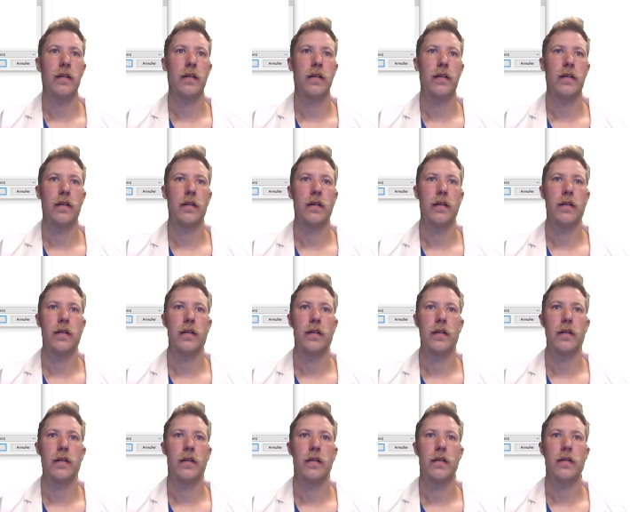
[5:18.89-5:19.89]

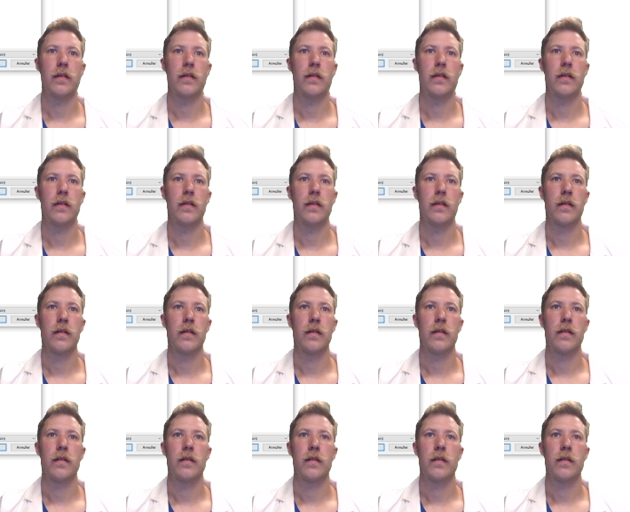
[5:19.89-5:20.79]
Nothing is said.